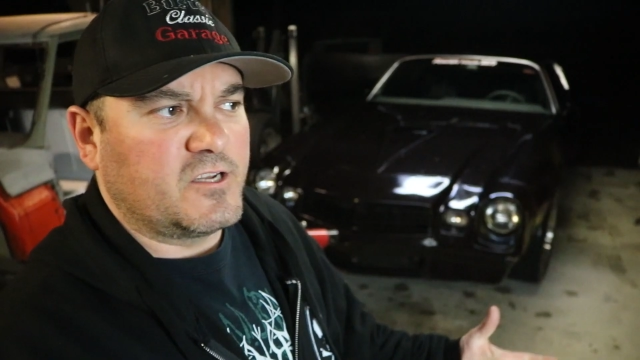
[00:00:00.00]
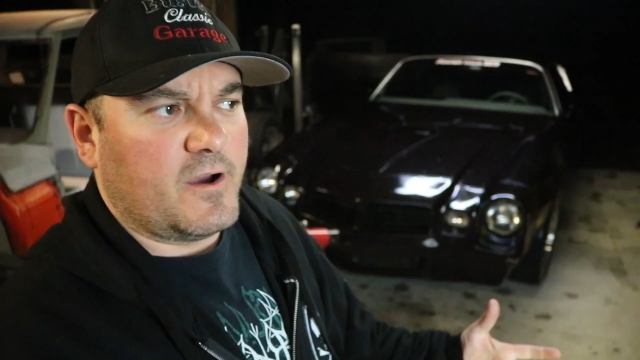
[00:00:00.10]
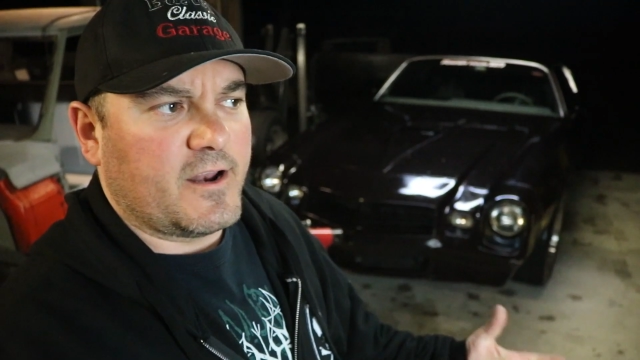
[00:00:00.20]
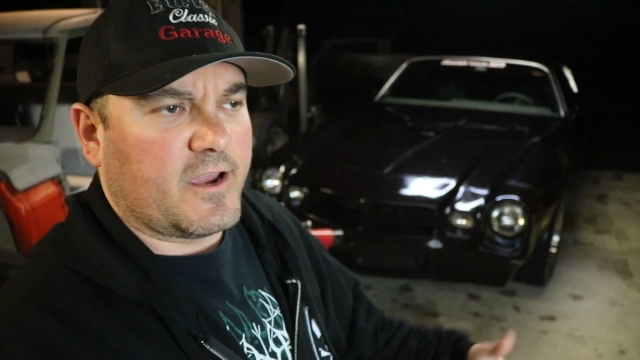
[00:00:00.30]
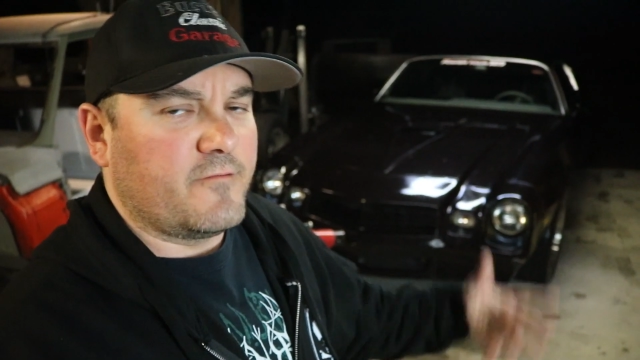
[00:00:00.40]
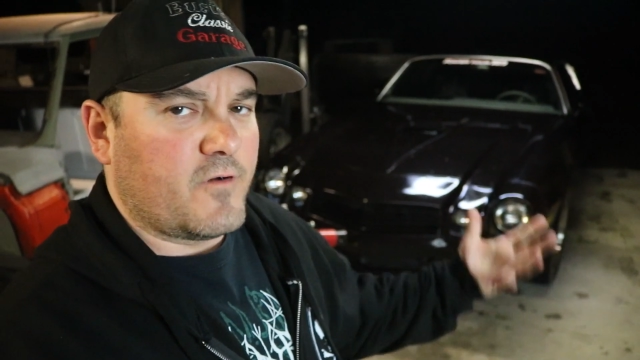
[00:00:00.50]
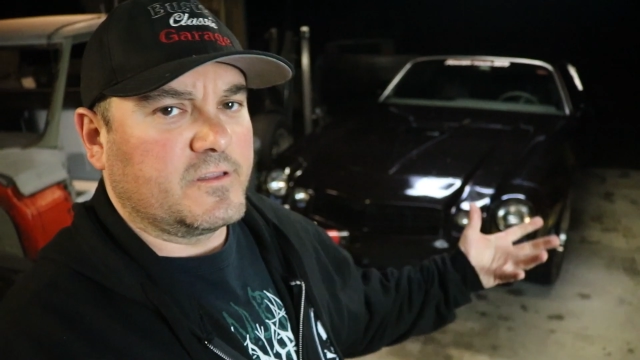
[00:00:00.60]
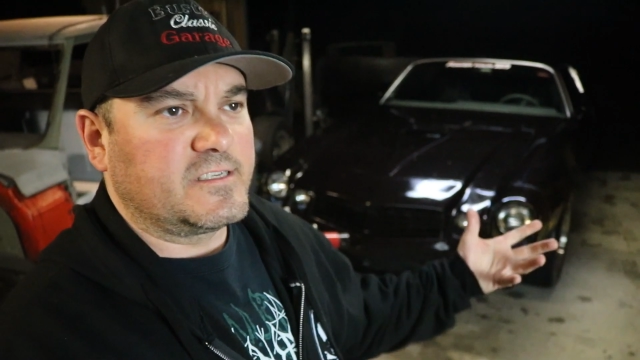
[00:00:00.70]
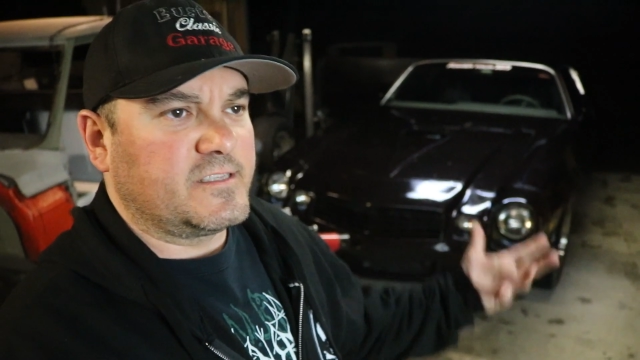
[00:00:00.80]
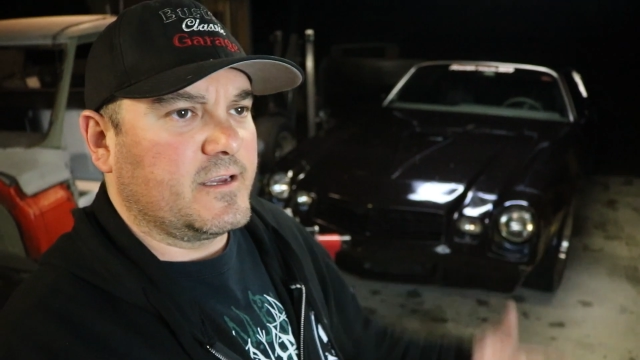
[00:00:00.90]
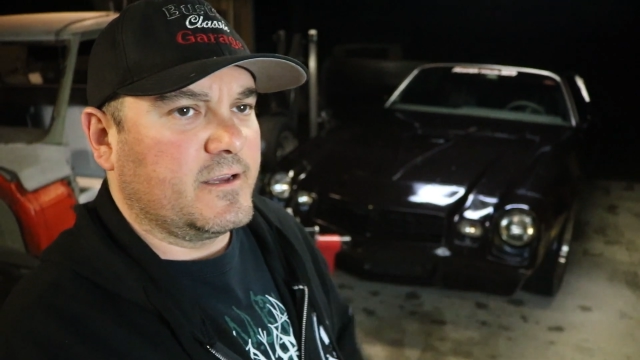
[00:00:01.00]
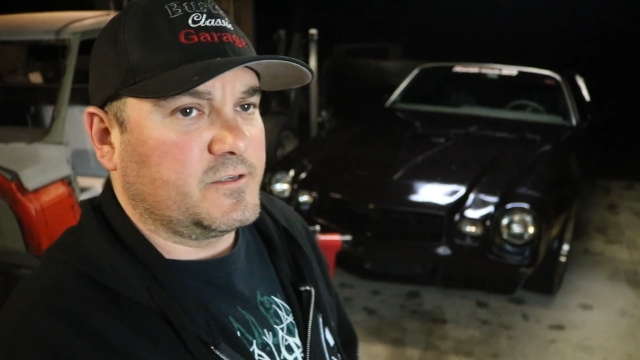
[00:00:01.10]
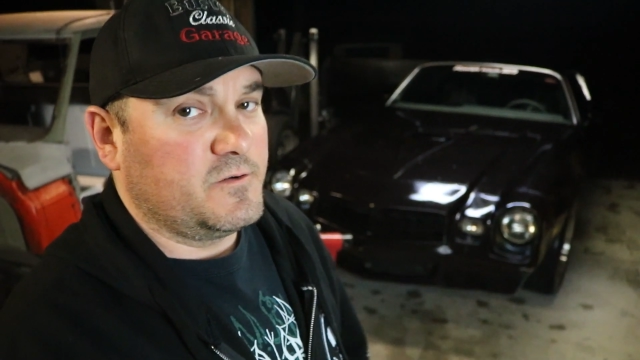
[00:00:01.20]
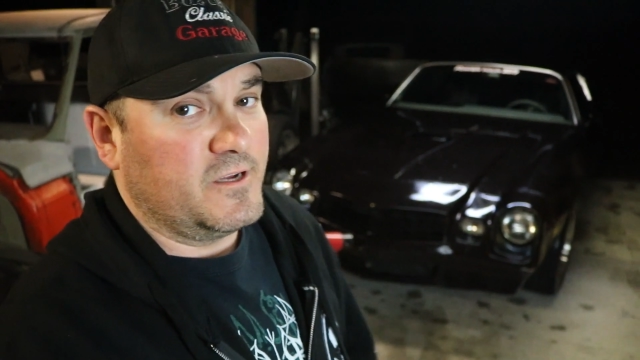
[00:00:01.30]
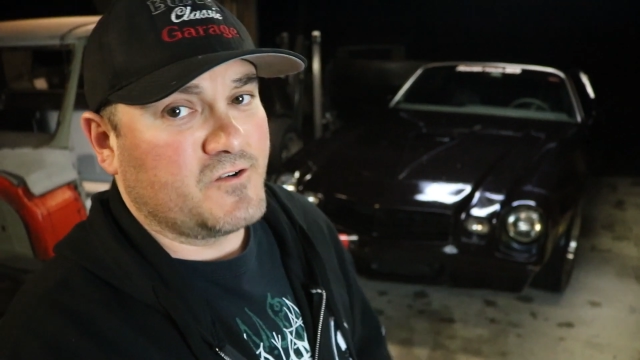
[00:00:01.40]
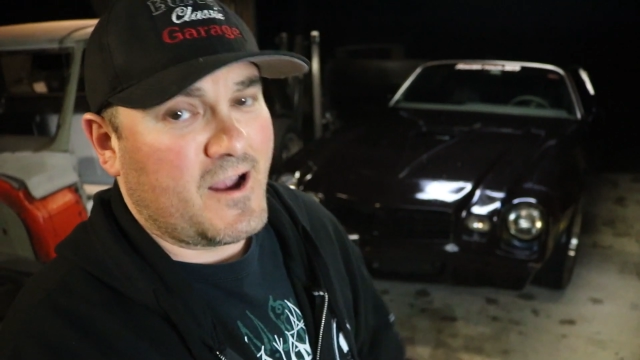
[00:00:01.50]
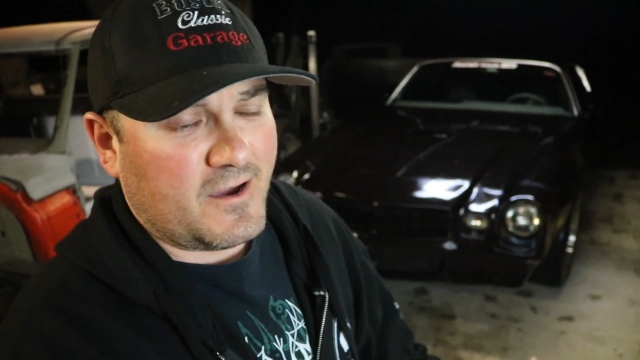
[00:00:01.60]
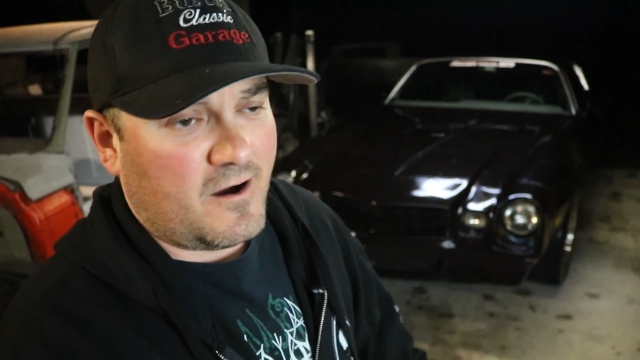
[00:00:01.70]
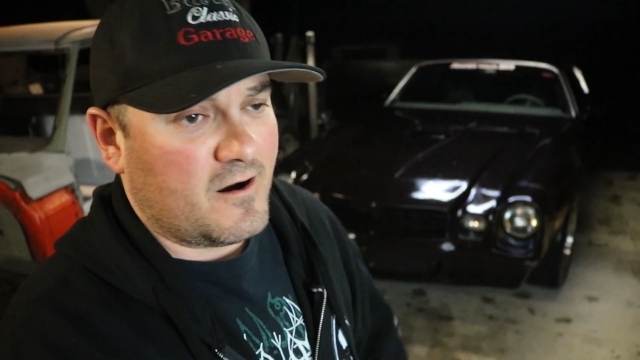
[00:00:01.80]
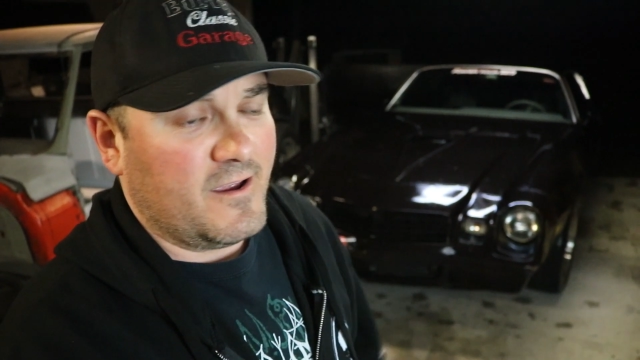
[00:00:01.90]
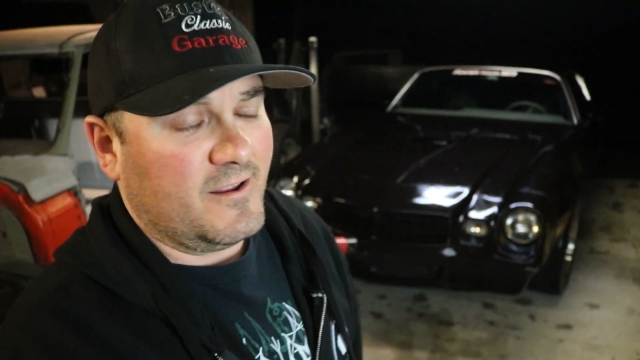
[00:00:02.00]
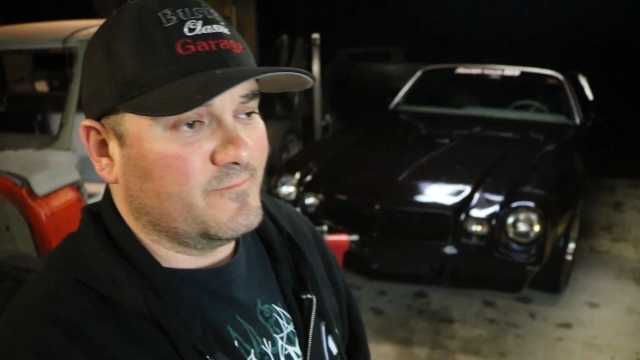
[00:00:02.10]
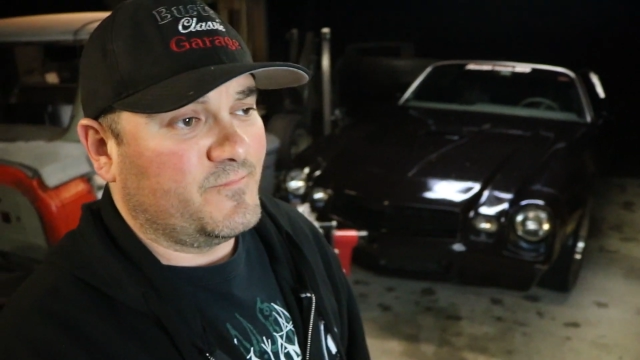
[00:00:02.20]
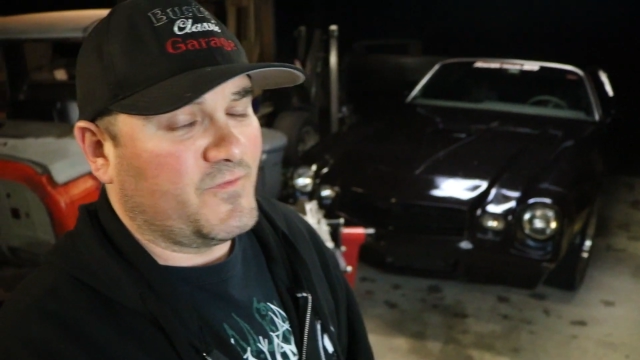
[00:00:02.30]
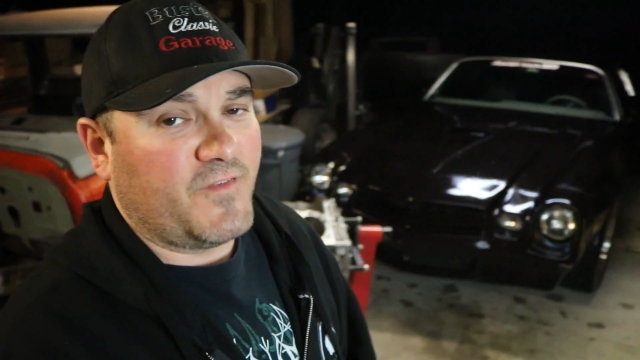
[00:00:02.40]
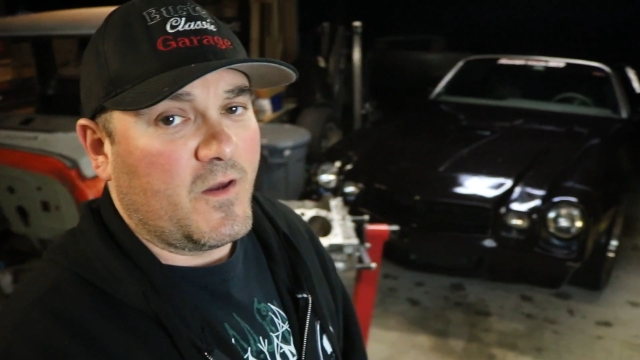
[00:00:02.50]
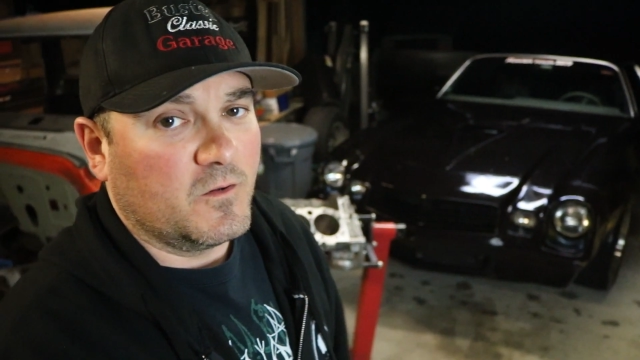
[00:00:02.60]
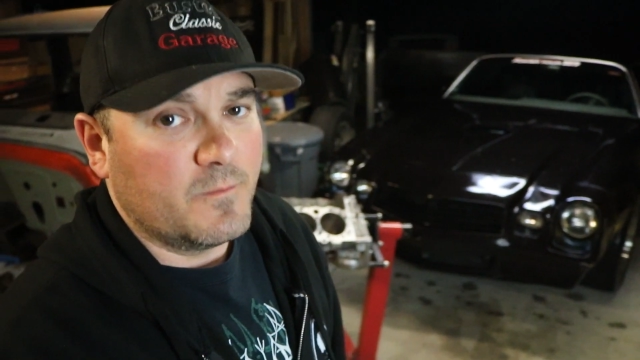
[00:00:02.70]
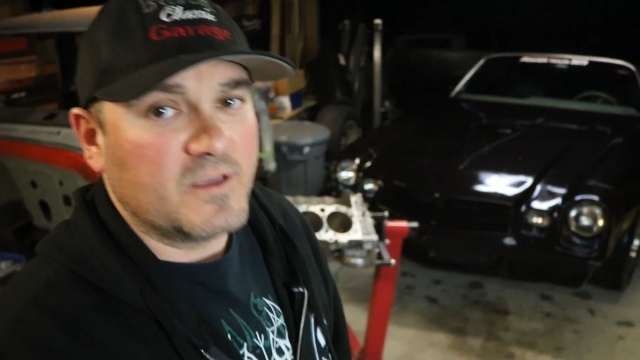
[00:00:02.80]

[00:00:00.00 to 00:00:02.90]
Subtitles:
tried to convert this thing into a drag car and failed